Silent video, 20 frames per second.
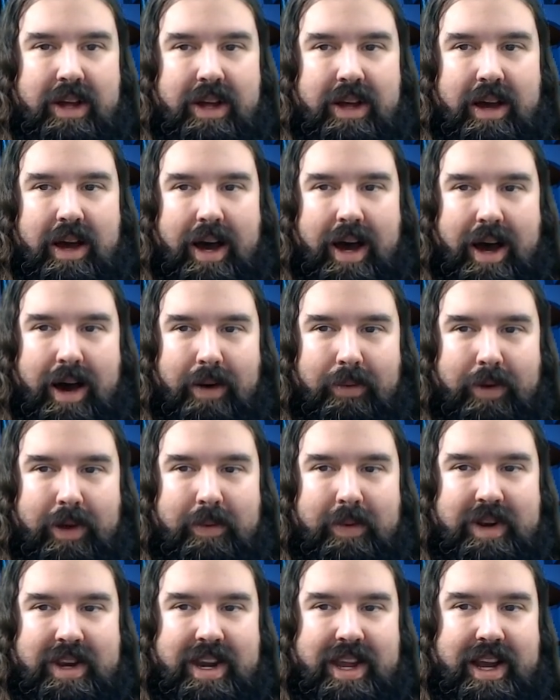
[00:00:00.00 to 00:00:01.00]
Uh, we
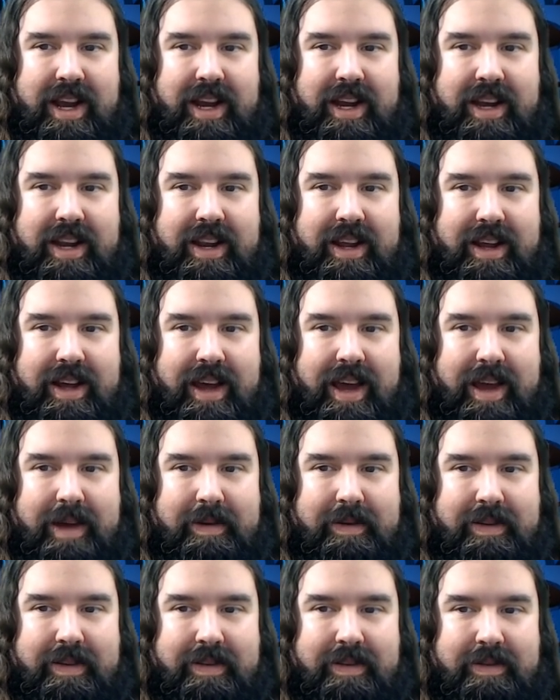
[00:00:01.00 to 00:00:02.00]
would need
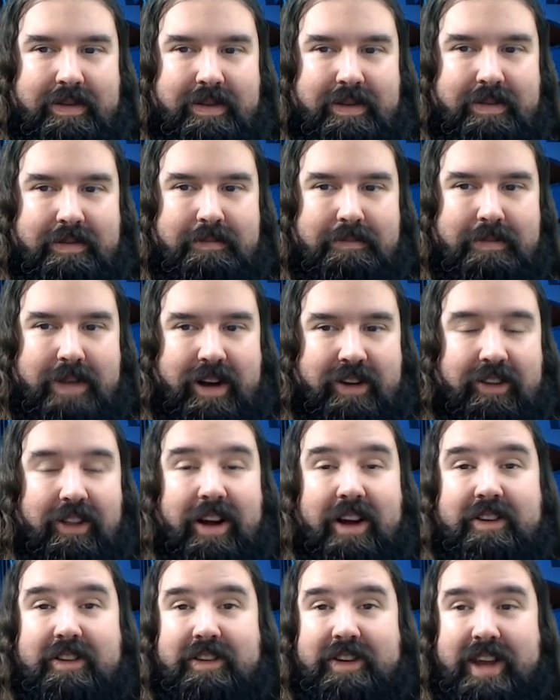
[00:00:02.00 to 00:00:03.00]
a much
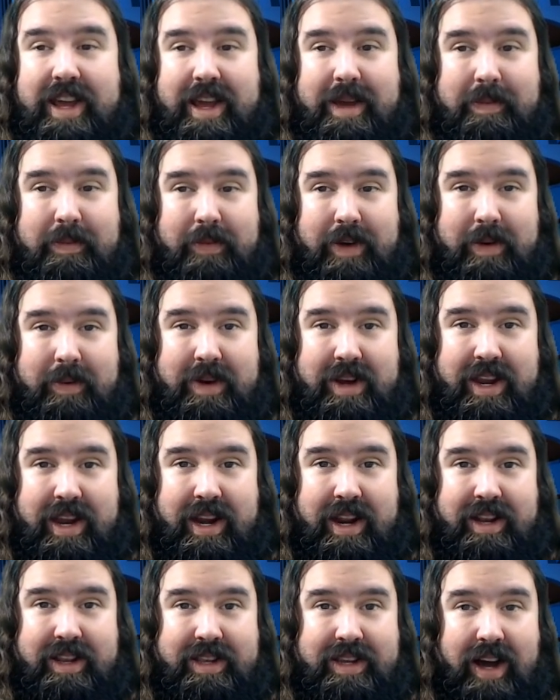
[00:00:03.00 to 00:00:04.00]
larger team. We would
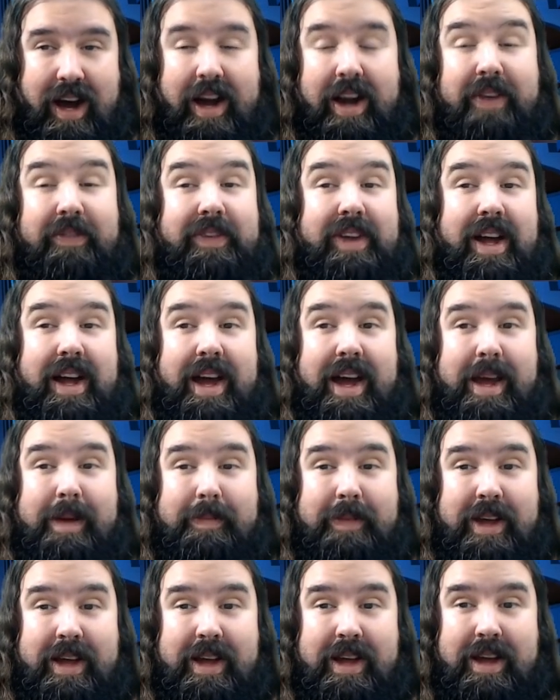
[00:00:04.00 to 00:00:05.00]
need a ton of
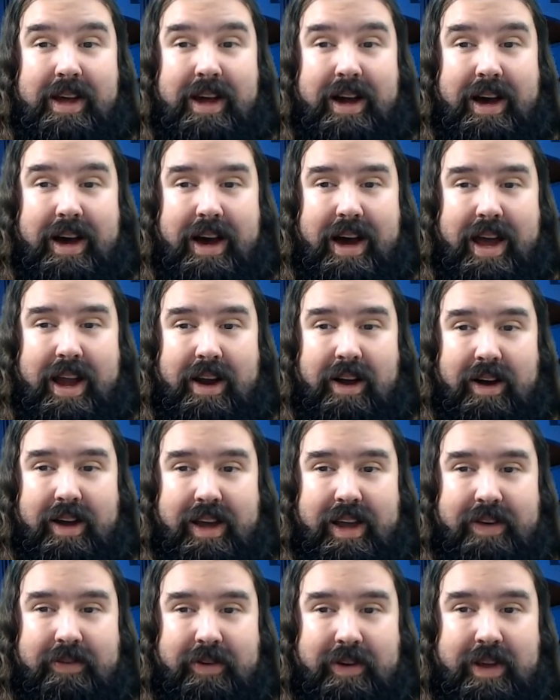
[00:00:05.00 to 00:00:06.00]
time. Uh, and uh,
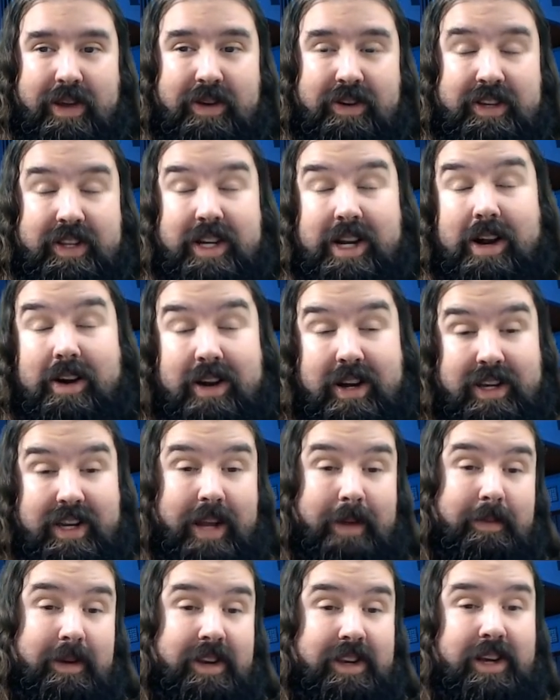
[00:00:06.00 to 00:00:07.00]
if we used the current
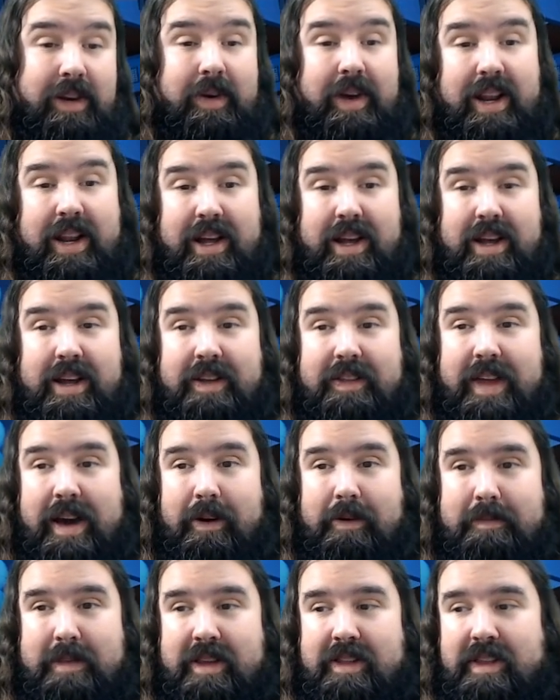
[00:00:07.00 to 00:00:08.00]
team to do it,
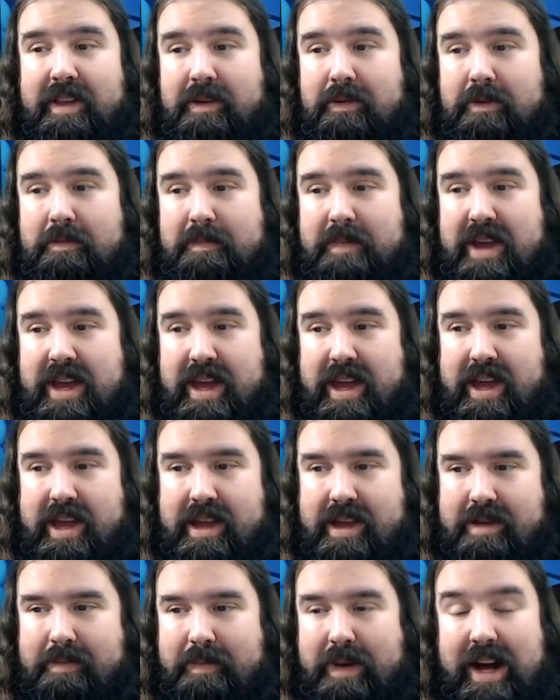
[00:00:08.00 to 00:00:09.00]
that would mean there would
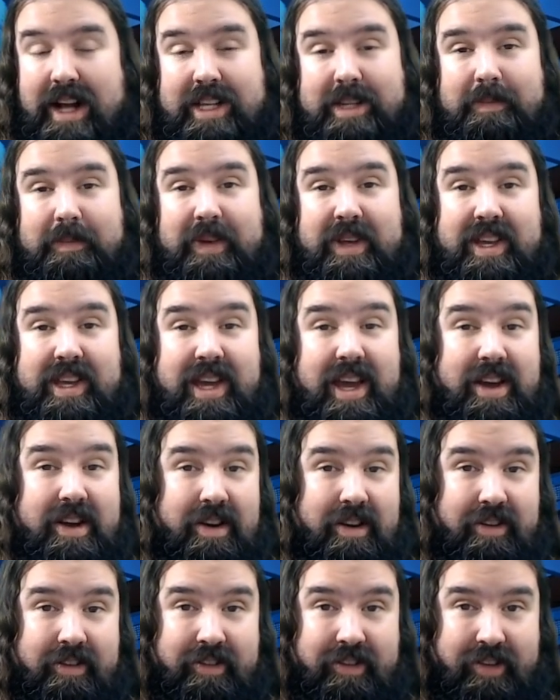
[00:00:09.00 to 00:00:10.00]
be possibly
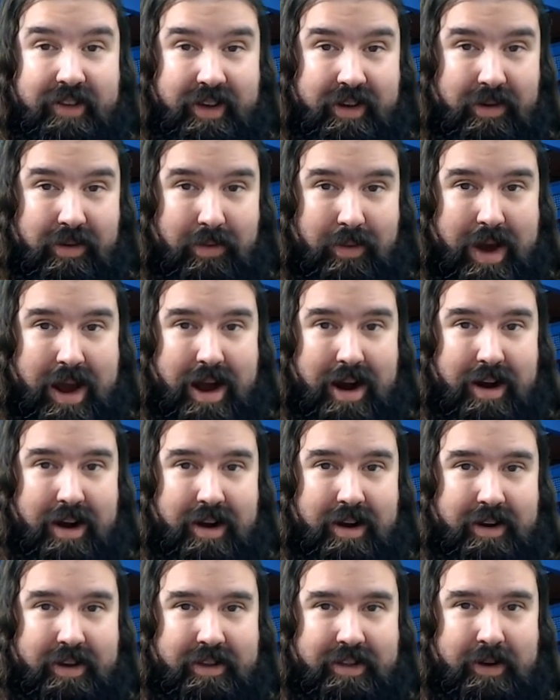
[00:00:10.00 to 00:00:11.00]
years
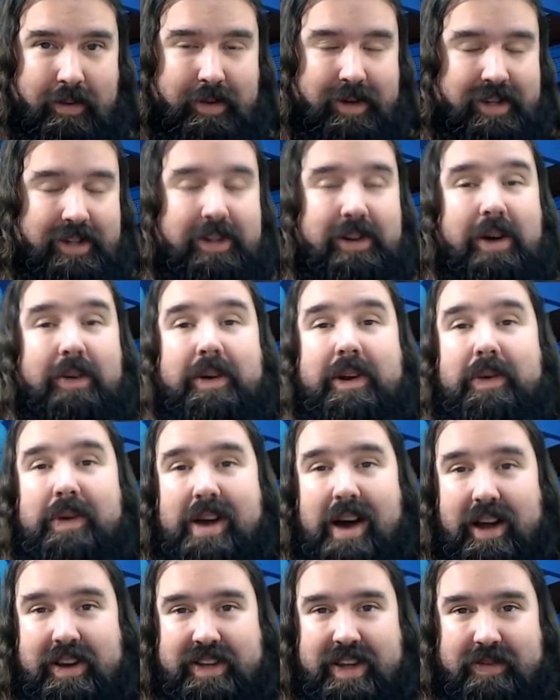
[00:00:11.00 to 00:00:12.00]
where there was no new
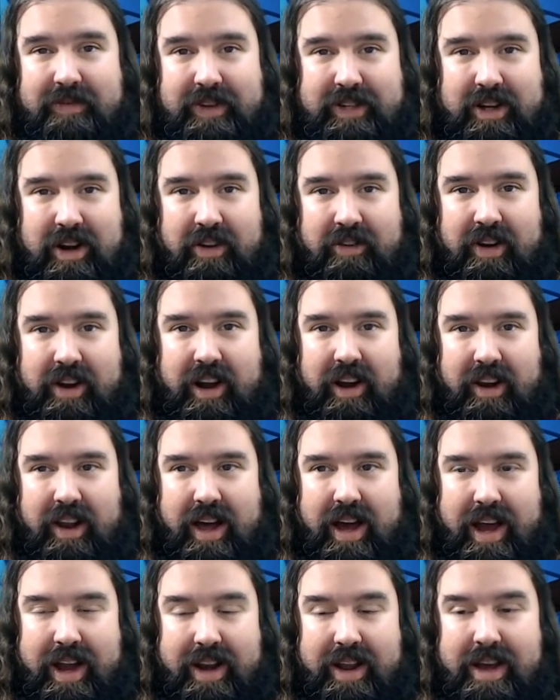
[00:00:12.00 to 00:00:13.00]
content for Star Trek
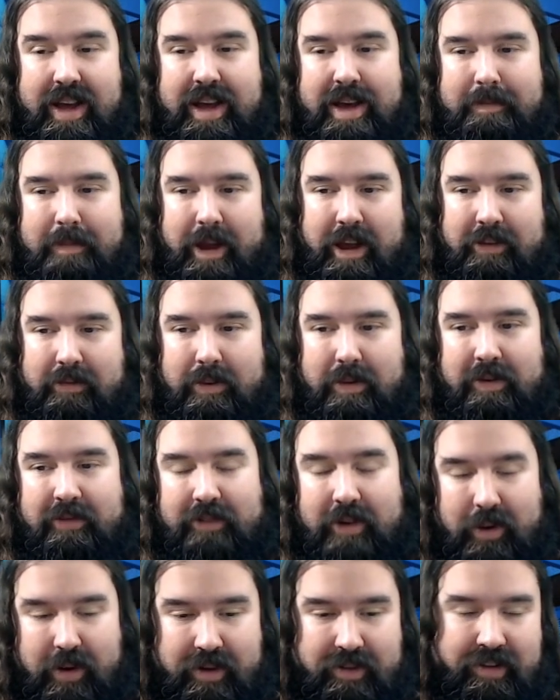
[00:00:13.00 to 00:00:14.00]
Online because we were
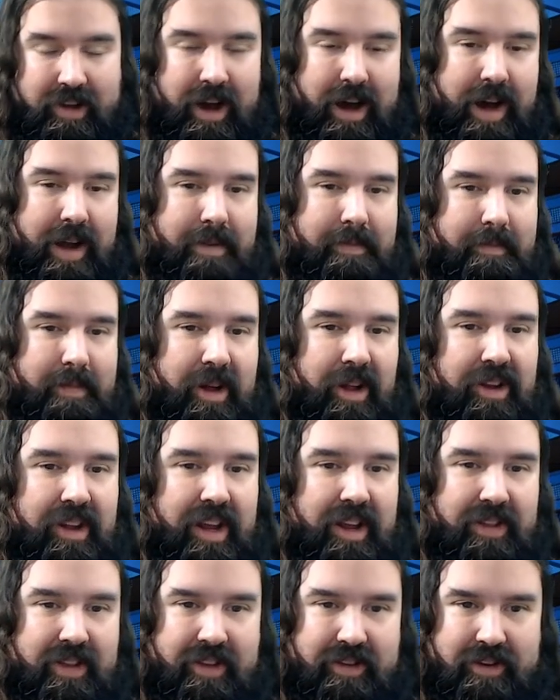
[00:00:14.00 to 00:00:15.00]
focused on
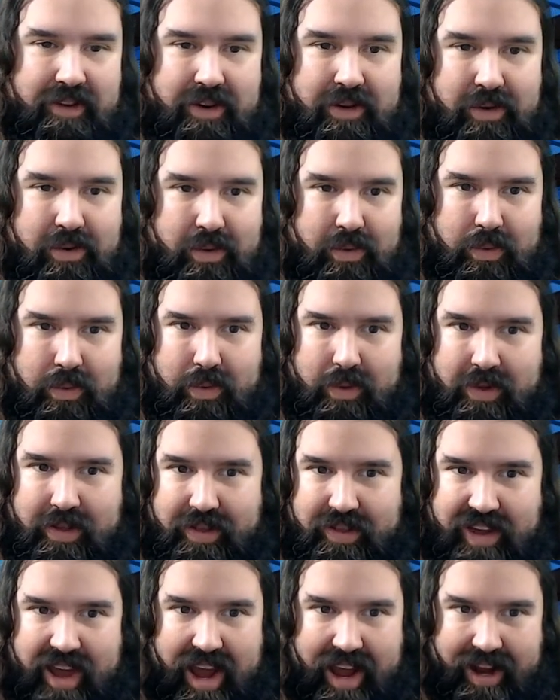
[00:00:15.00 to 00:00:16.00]
building this new
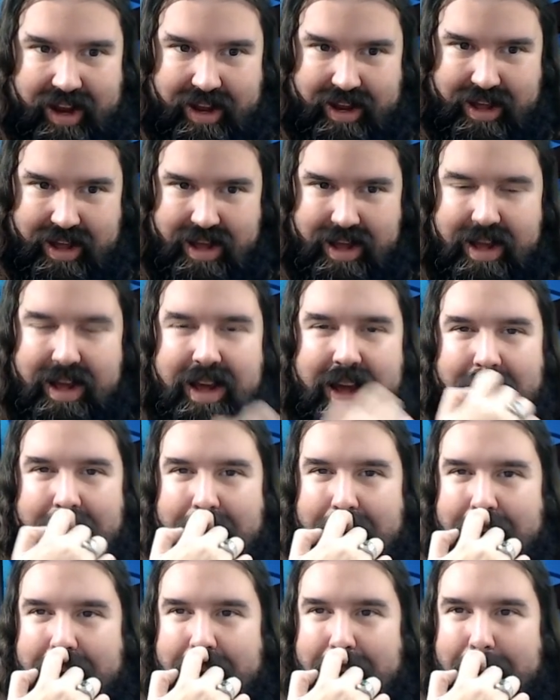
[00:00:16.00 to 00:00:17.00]
thing.
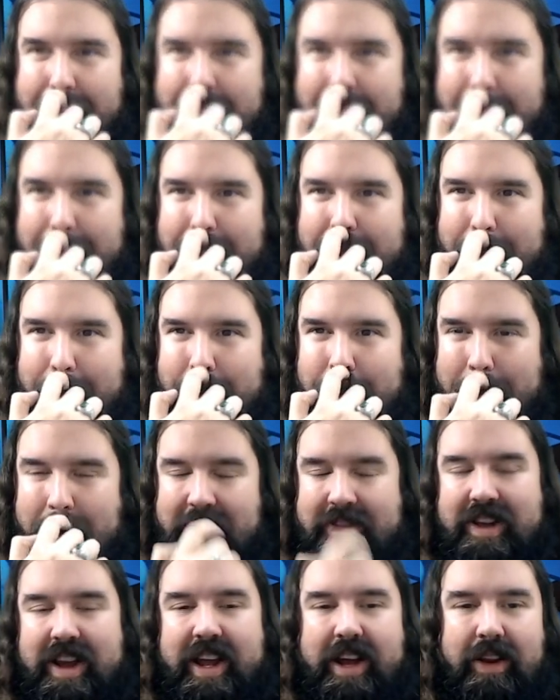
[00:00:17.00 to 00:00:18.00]
Uh, so
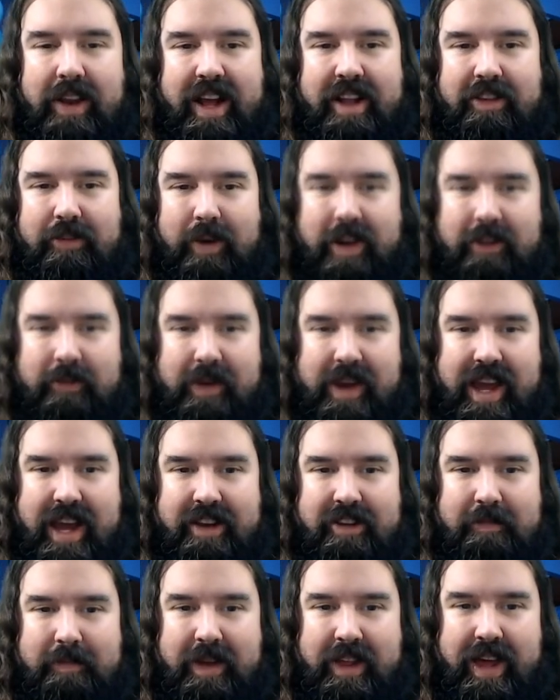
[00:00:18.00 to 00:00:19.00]
it's not like a light switch. We
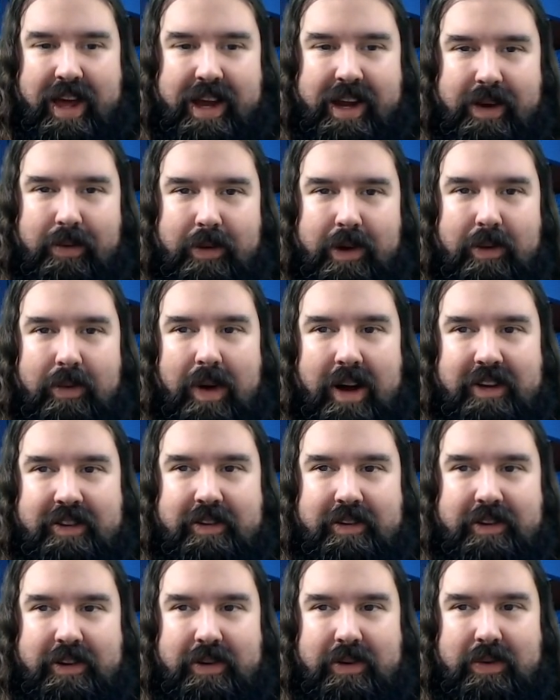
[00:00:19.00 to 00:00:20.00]
can't just be like, we want
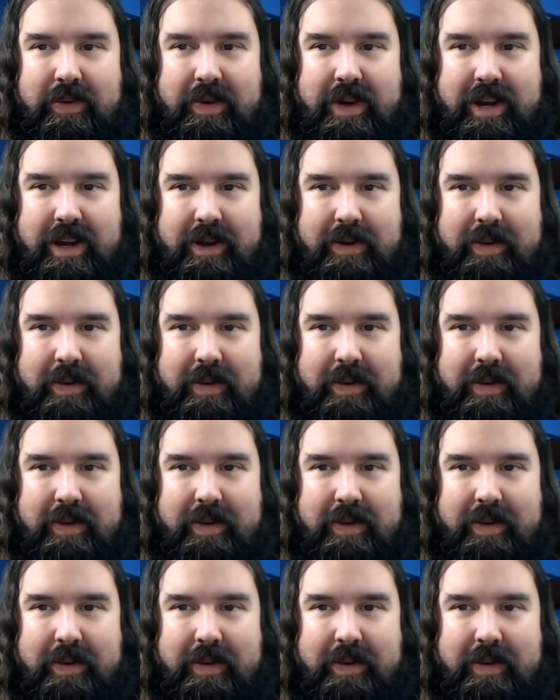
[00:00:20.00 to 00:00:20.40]
to do a new